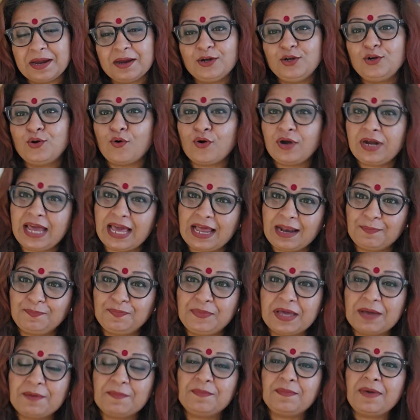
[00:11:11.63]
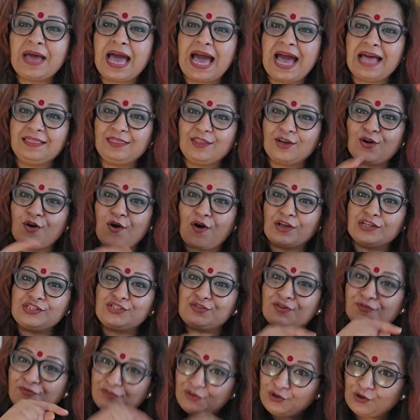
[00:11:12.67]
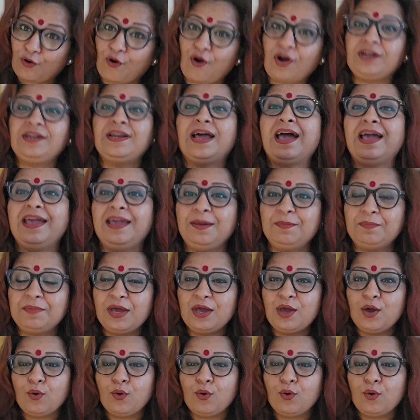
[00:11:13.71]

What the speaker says: Don't help them at the cost of your time,